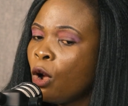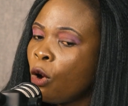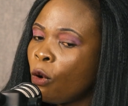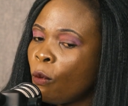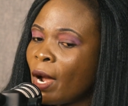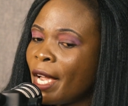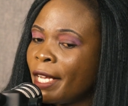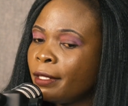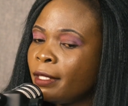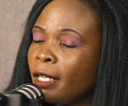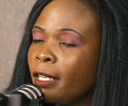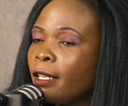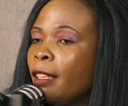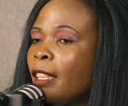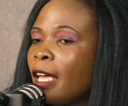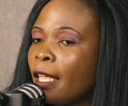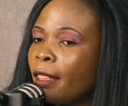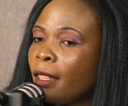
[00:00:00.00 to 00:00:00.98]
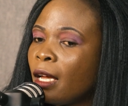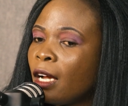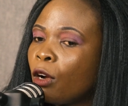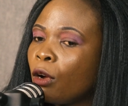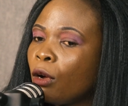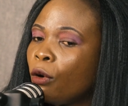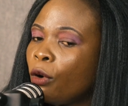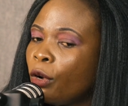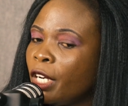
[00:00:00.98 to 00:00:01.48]
Why is it that they're
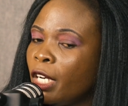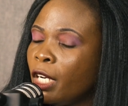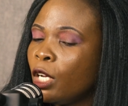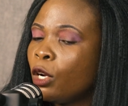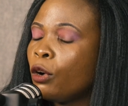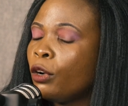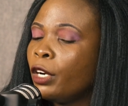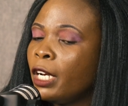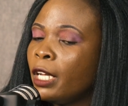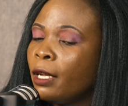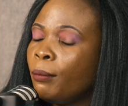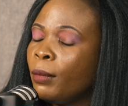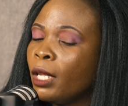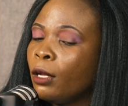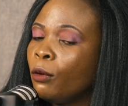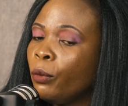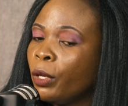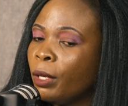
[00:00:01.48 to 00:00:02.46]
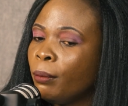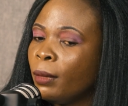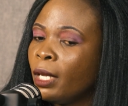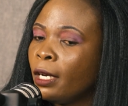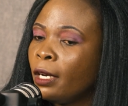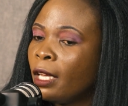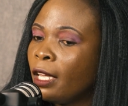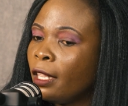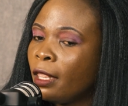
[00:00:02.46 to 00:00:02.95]
only condemning
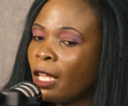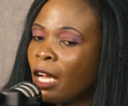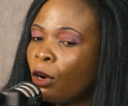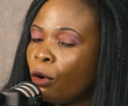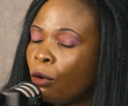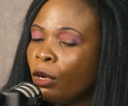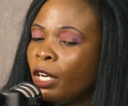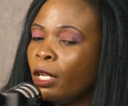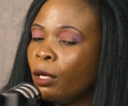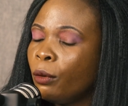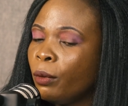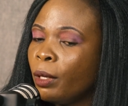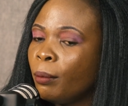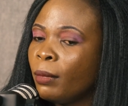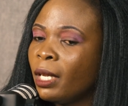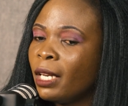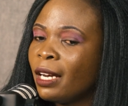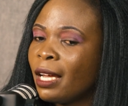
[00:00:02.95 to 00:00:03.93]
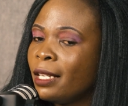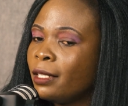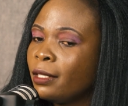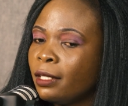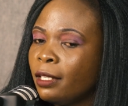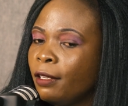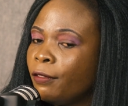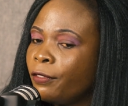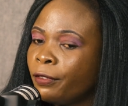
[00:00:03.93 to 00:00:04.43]
women and they're calling women
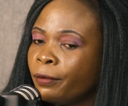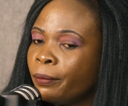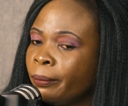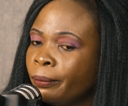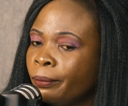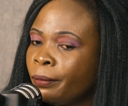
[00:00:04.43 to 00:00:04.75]
as if